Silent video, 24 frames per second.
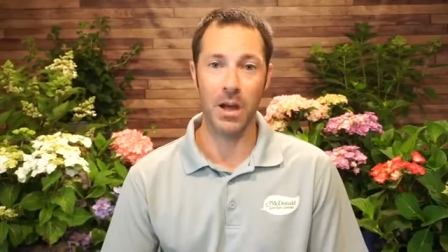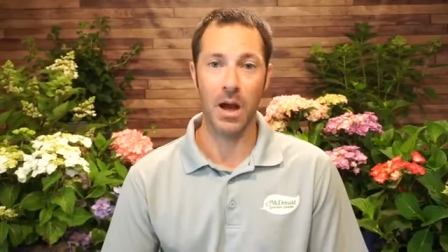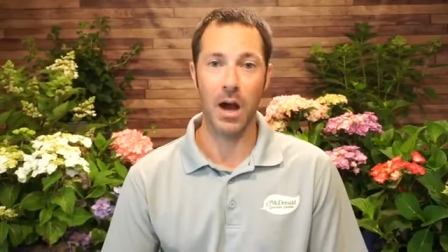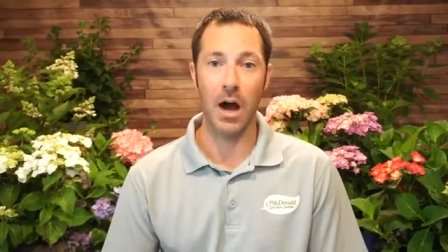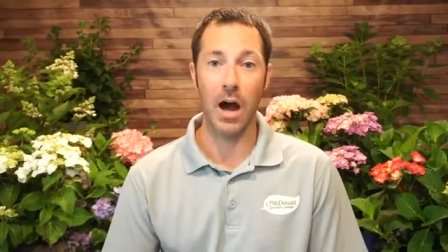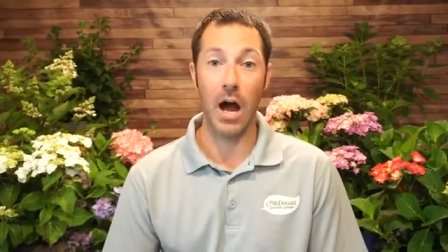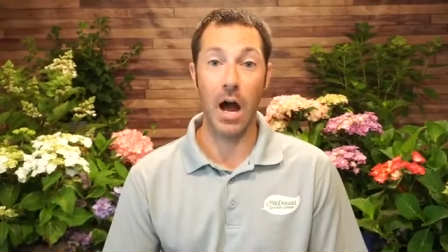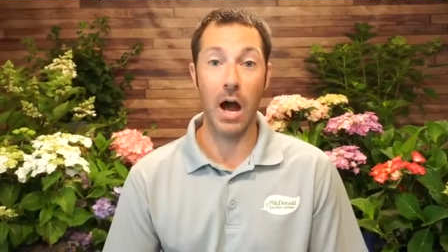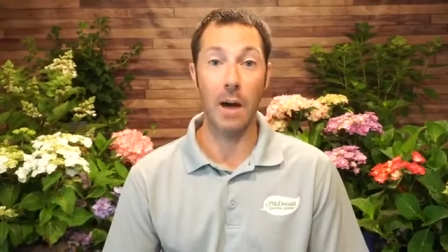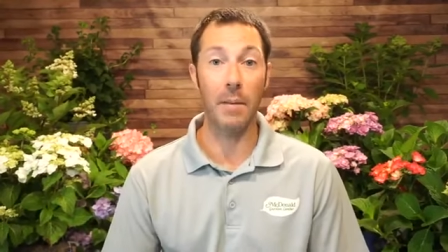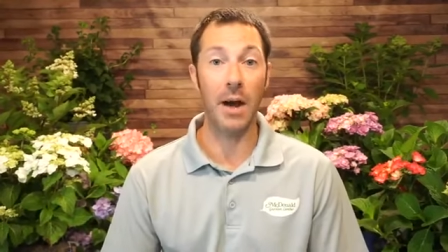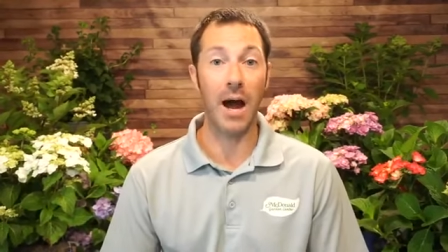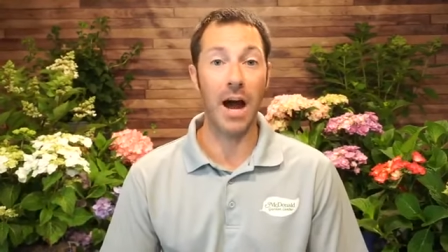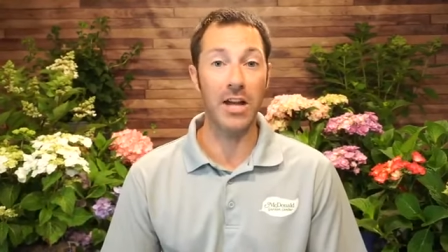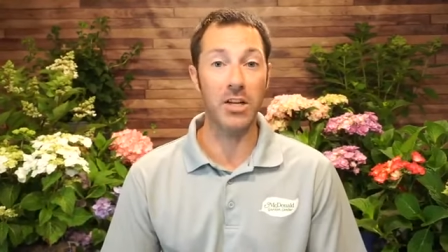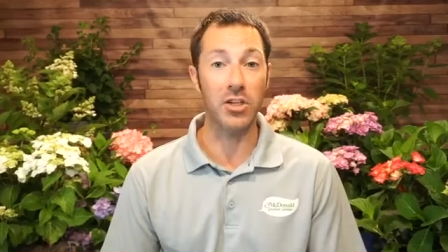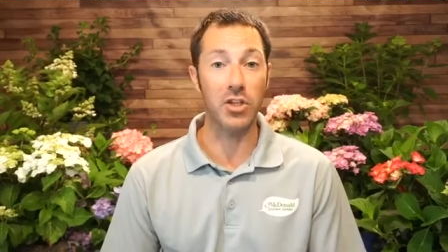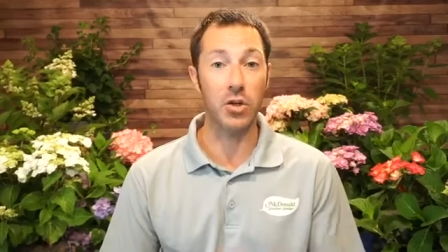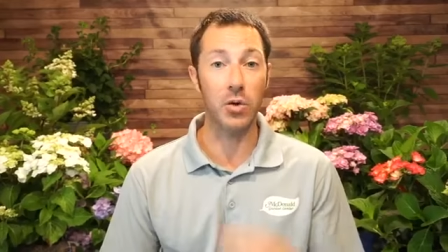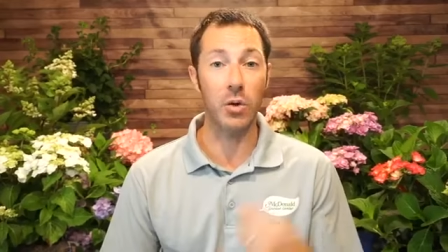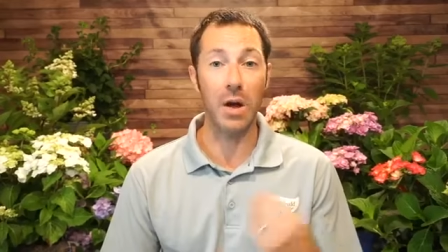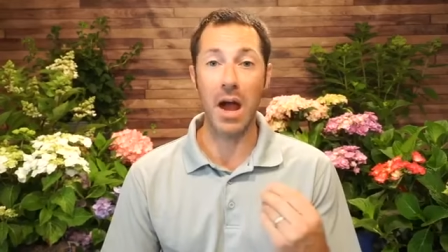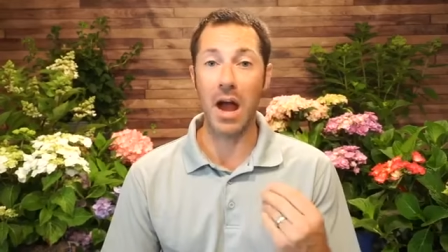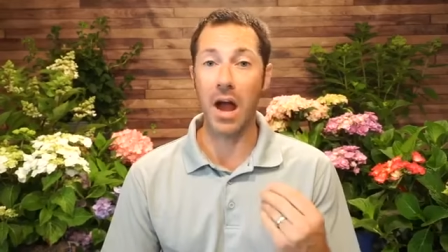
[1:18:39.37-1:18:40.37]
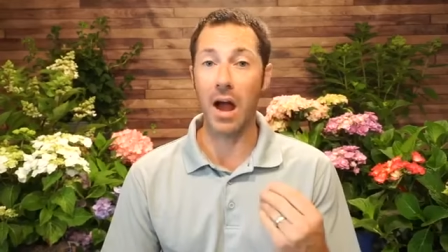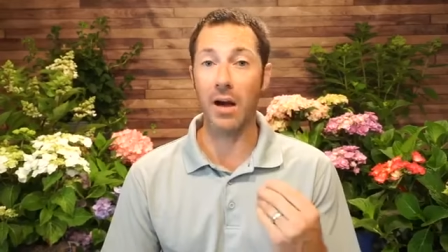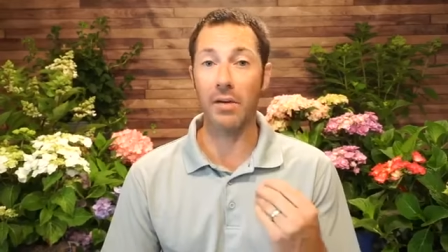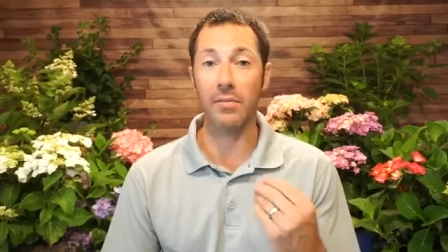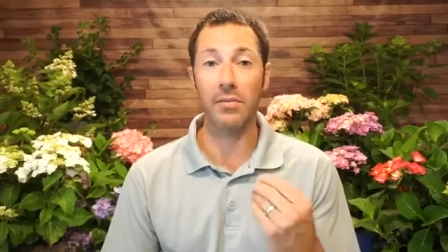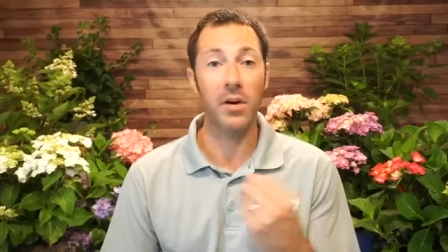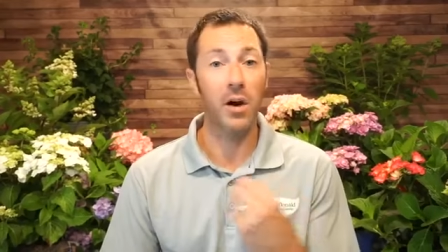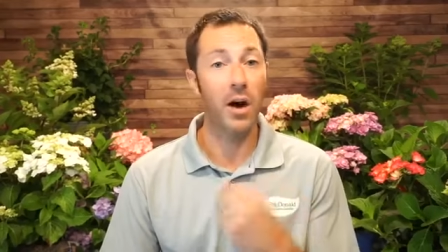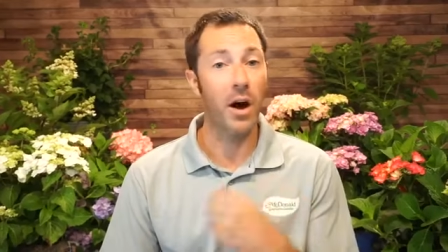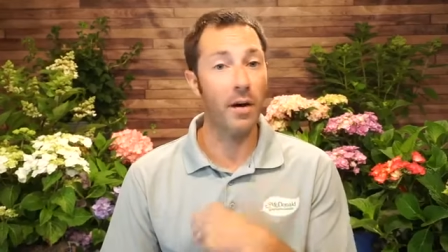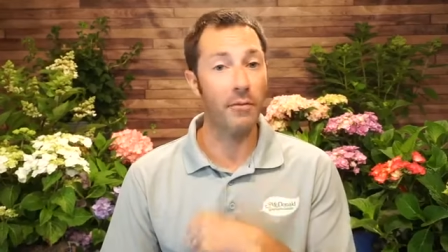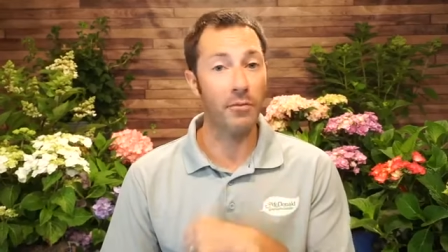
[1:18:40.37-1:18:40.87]
Um, I do
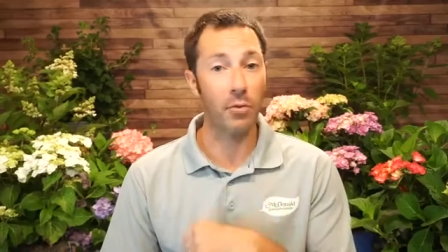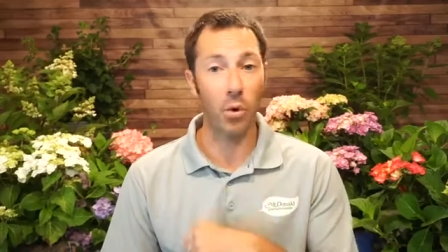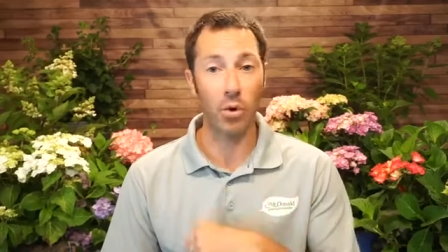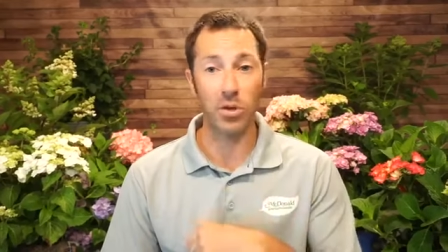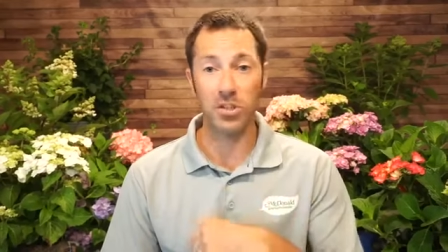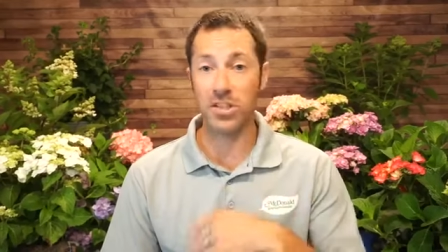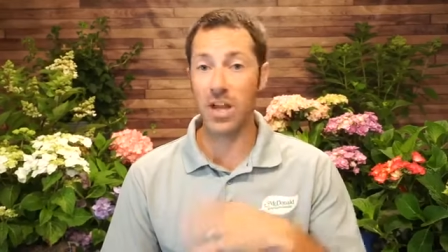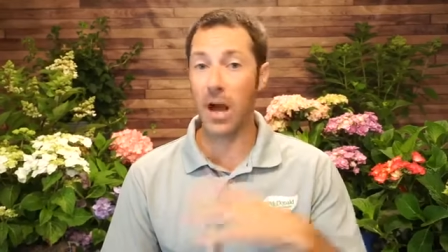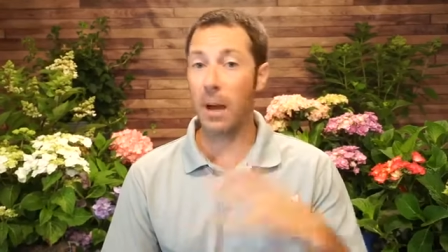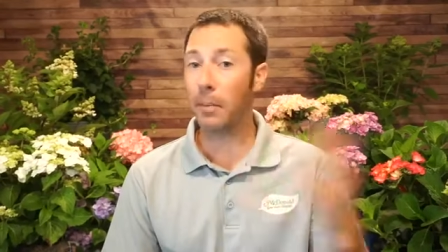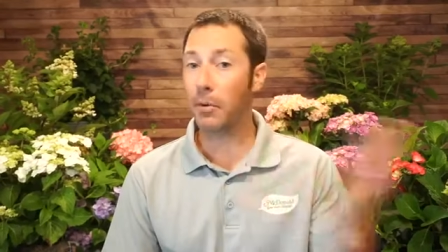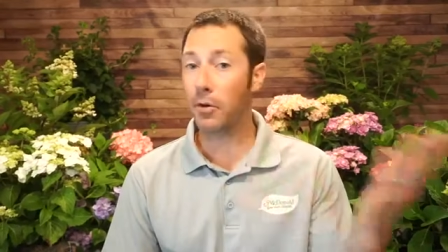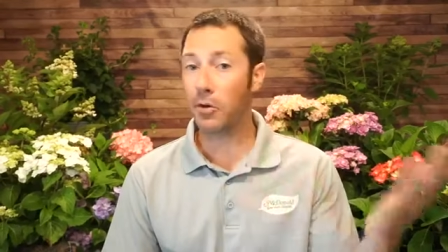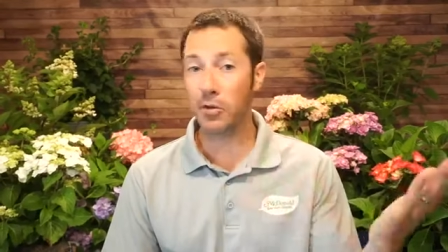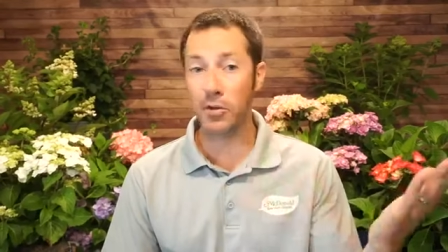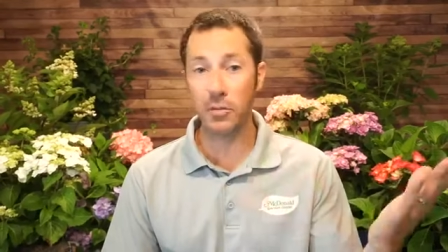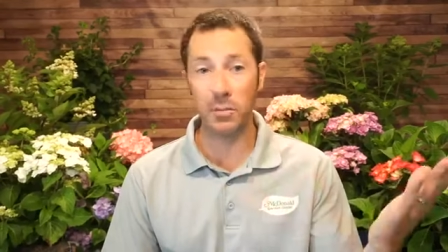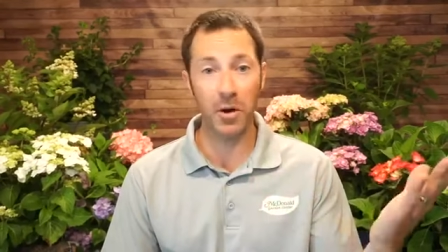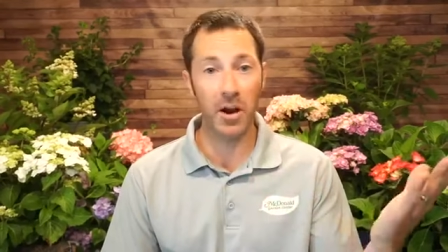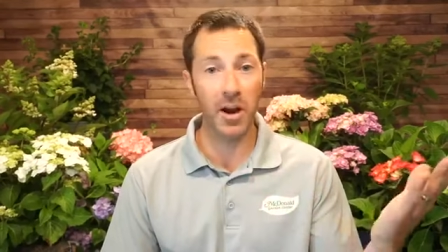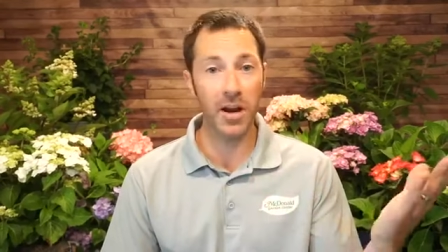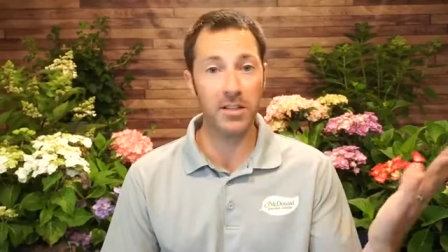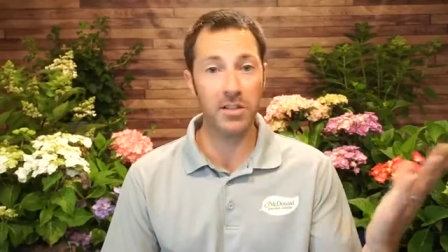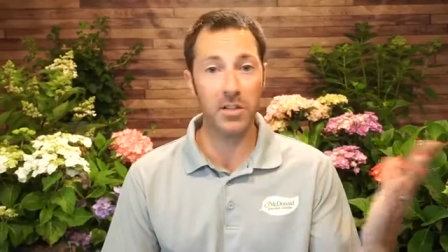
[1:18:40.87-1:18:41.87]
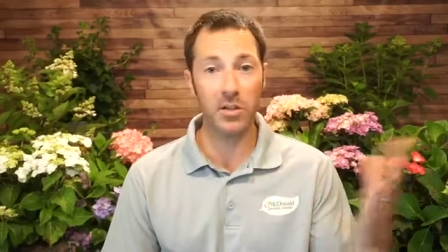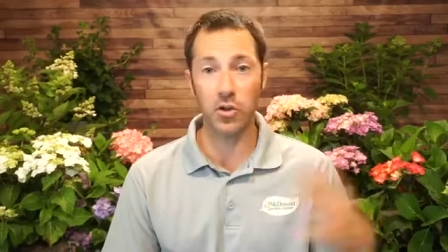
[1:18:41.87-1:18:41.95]
have, of course, topical sprays